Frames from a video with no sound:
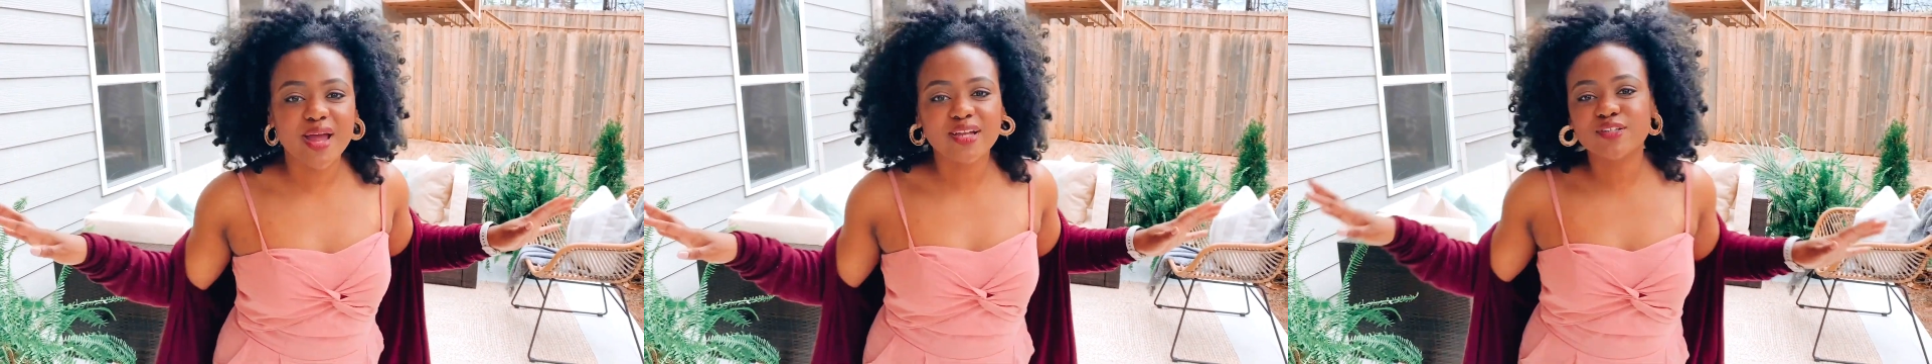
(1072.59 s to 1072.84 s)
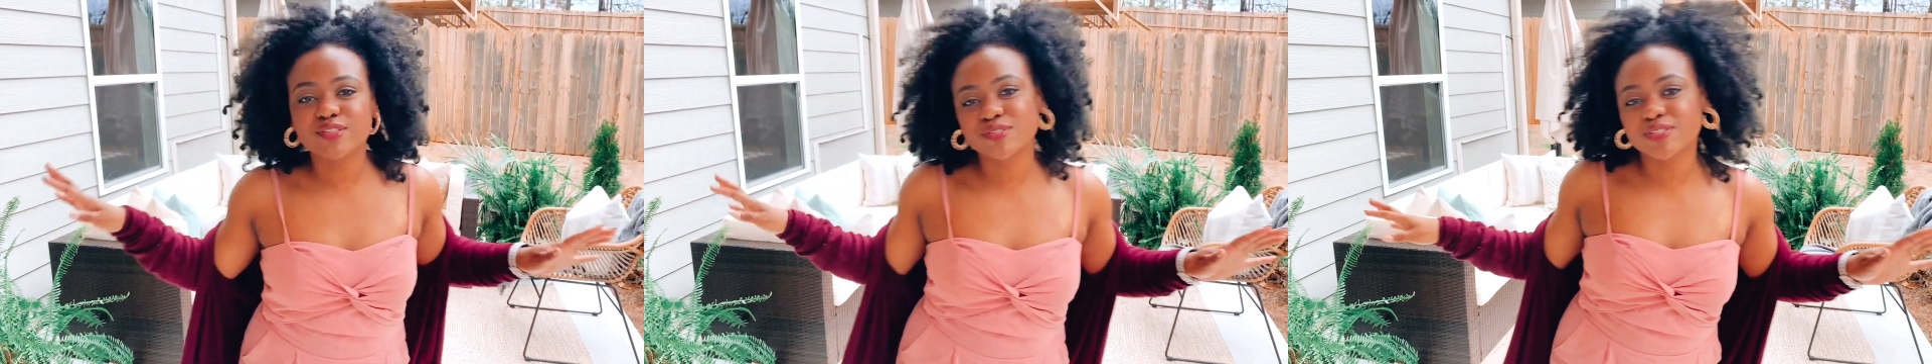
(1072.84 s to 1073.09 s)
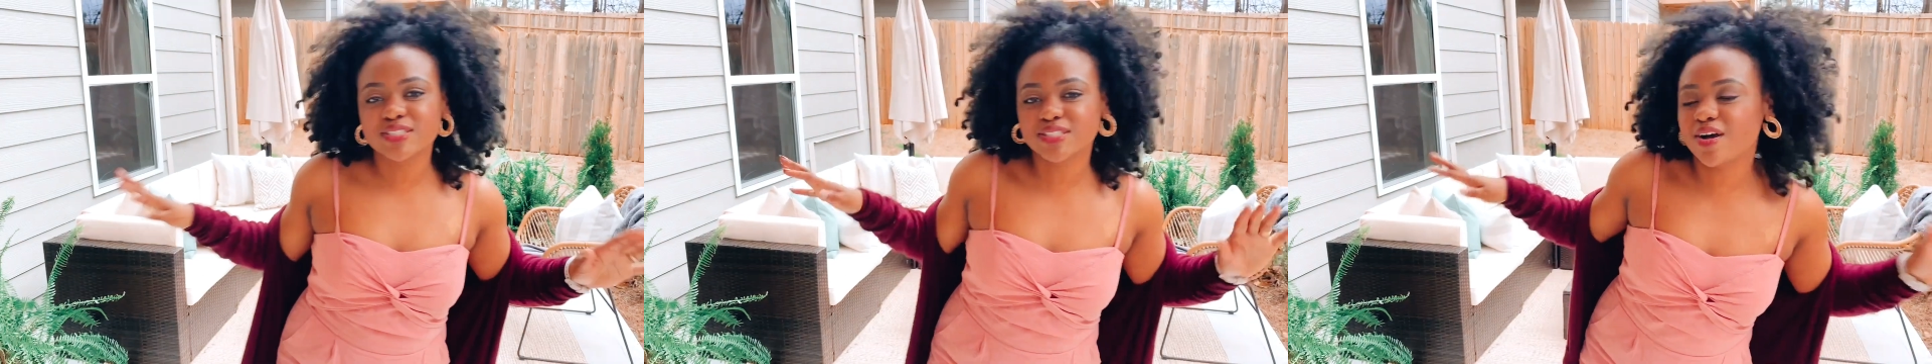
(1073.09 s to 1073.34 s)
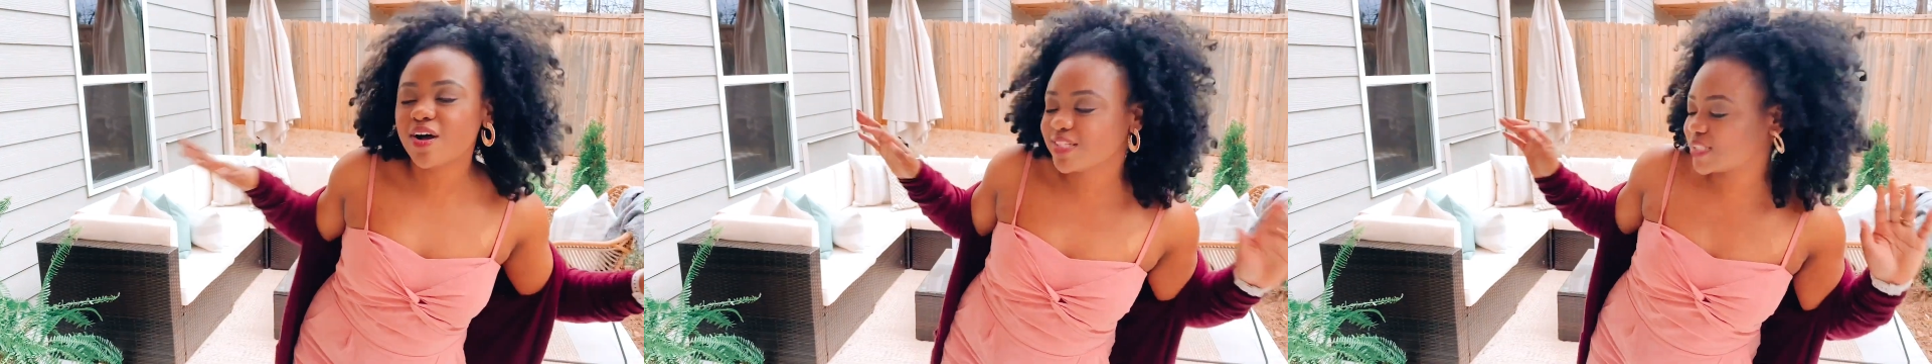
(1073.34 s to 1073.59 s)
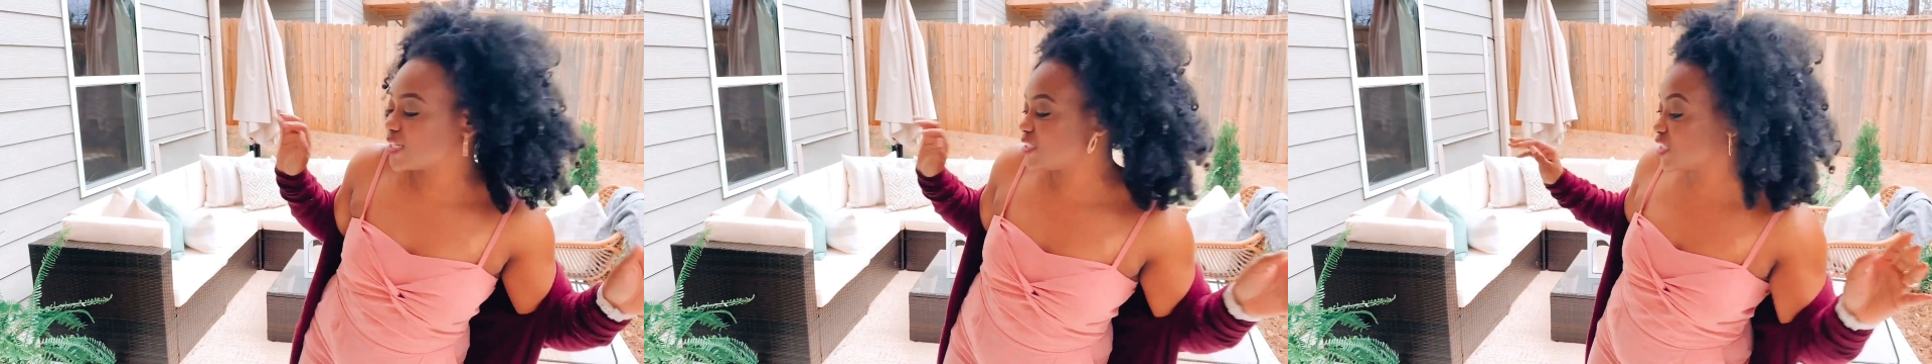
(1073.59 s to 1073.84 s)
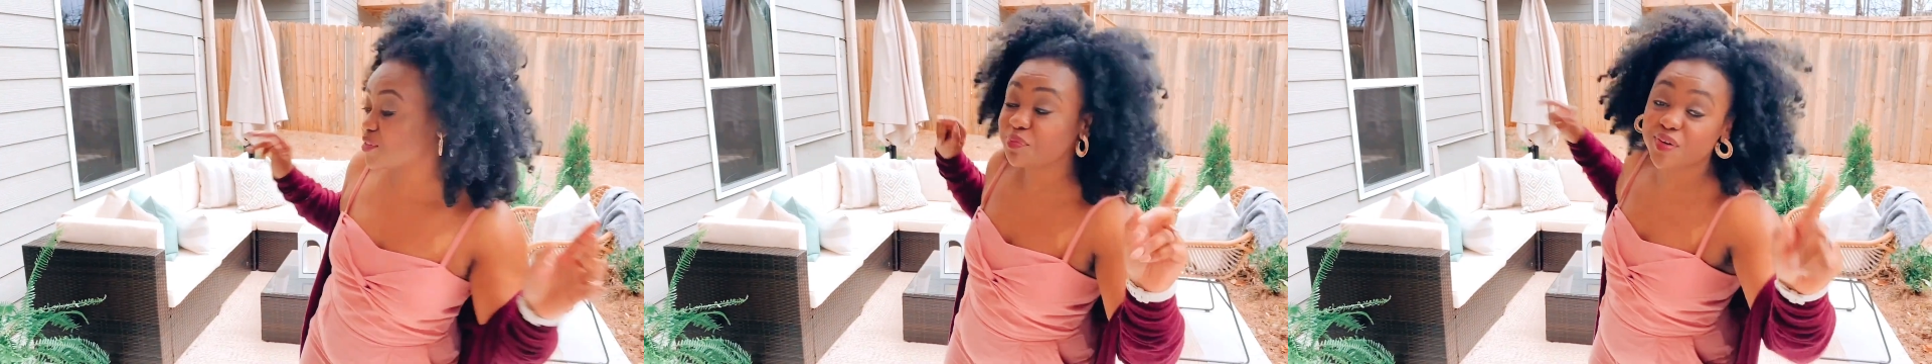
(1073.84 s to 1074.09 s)
patio doors and all this kind of
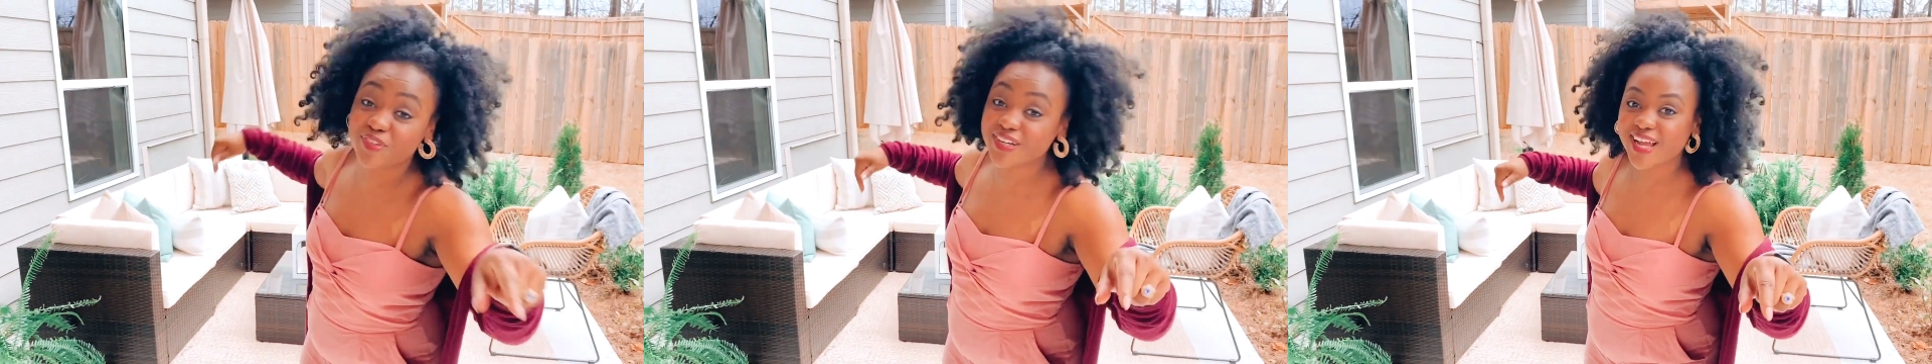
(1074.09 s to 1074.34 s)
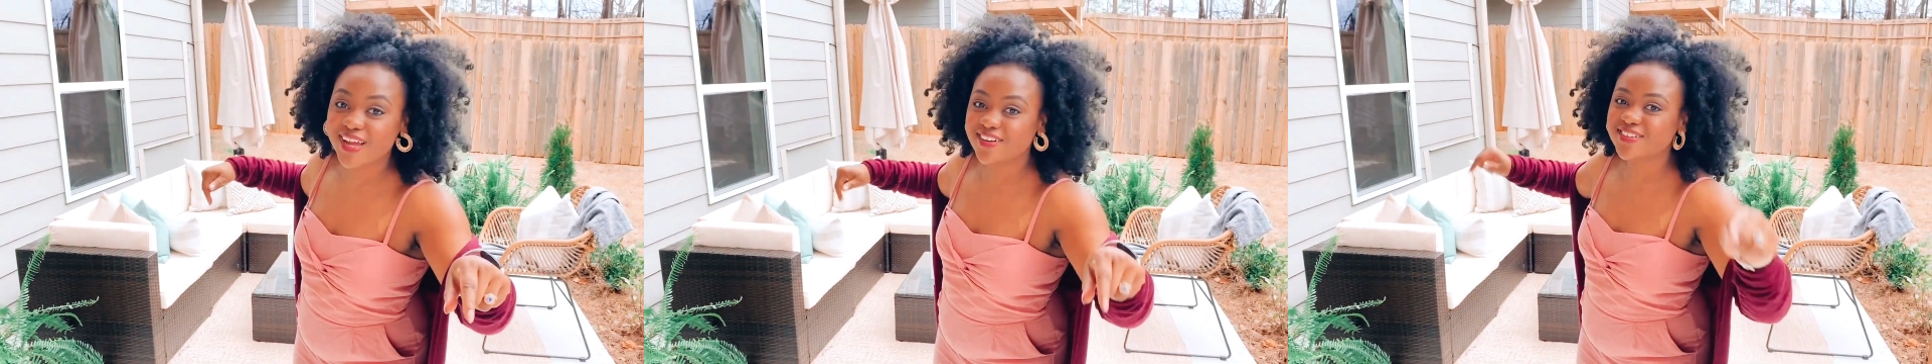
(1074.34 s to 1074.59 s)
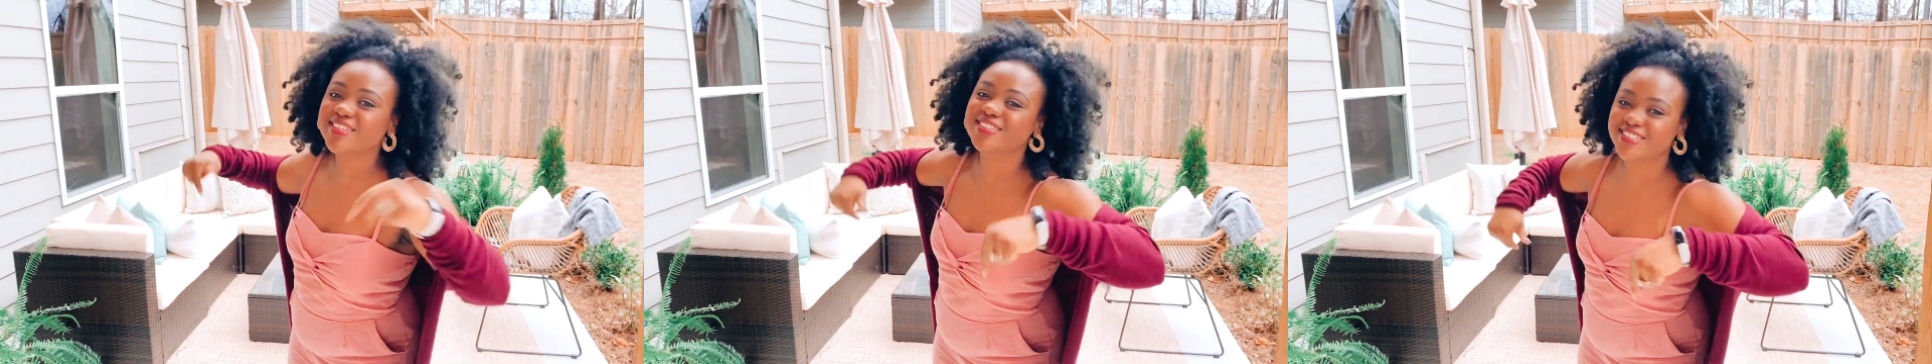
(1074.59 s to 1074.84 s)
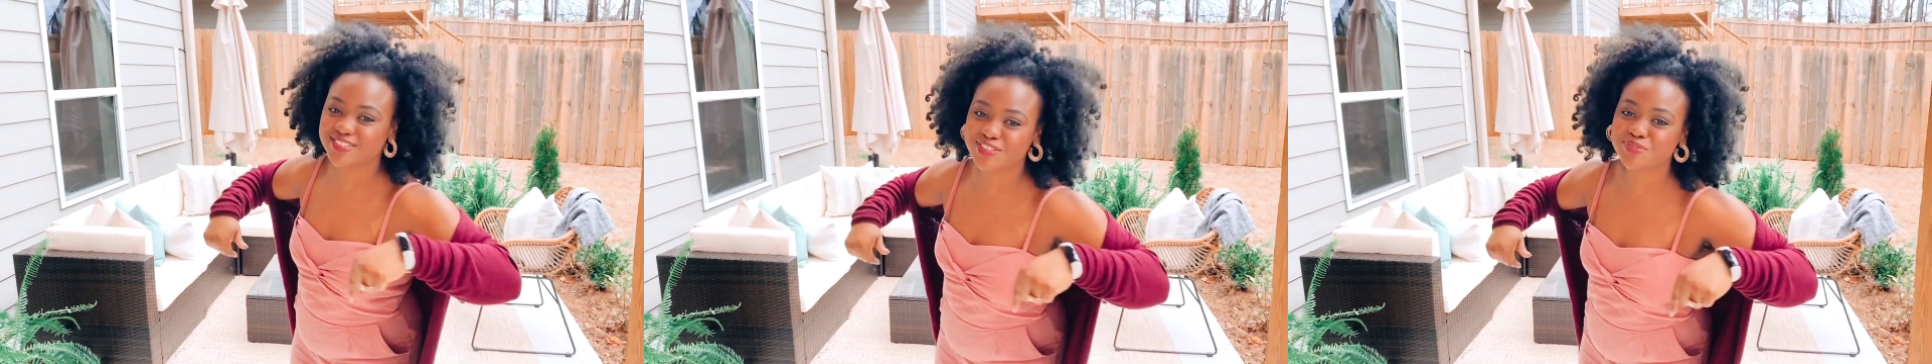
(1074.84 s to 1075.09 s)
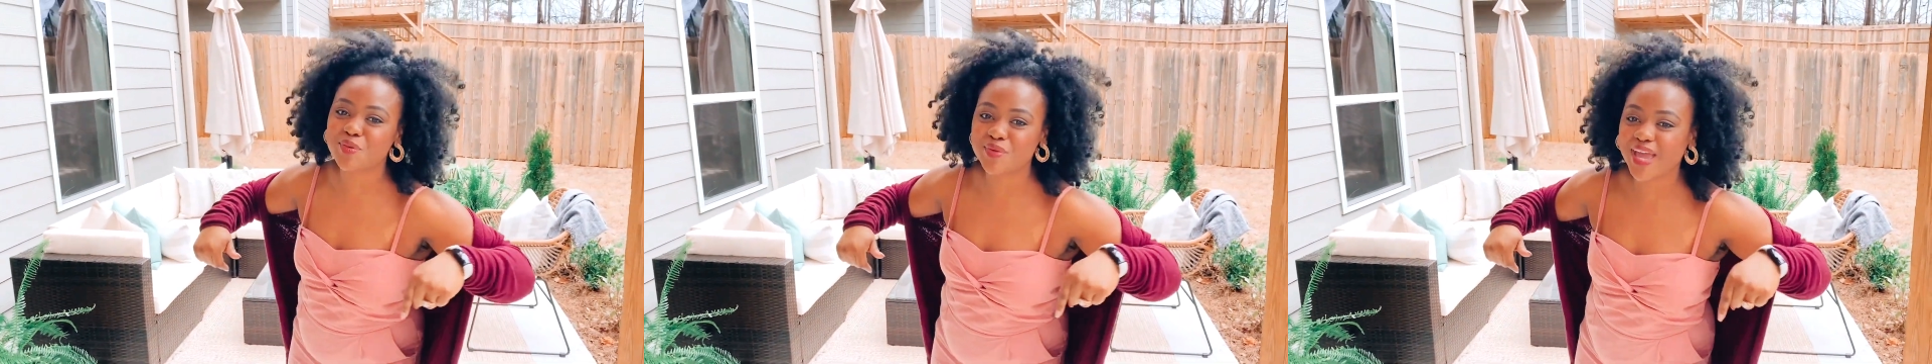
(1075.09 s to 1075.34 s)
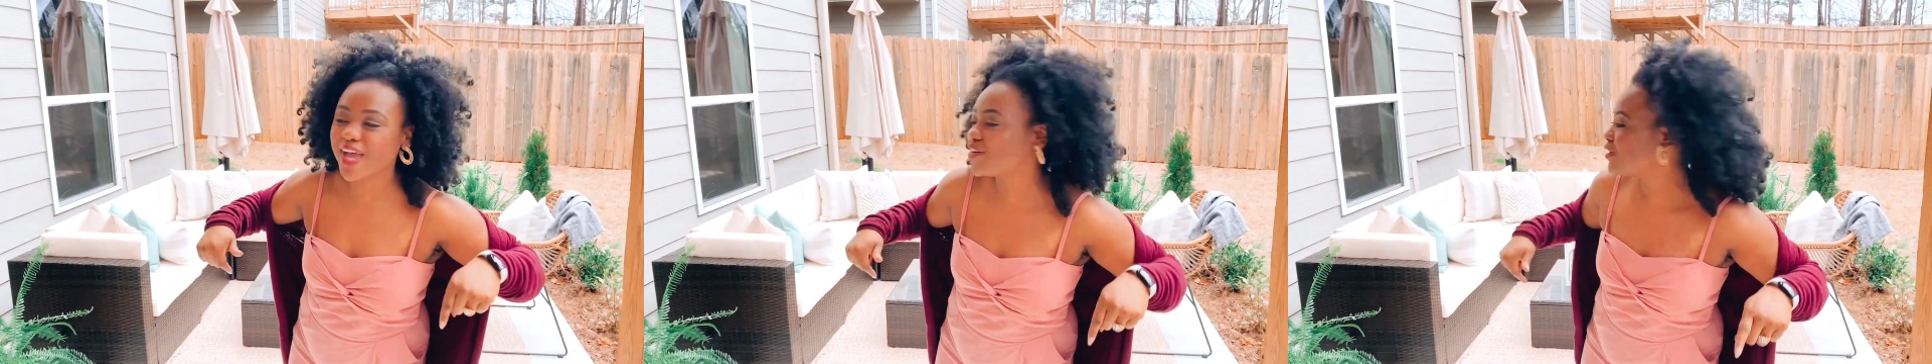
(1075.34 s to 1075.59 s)
stuff. But for now, this is what we have.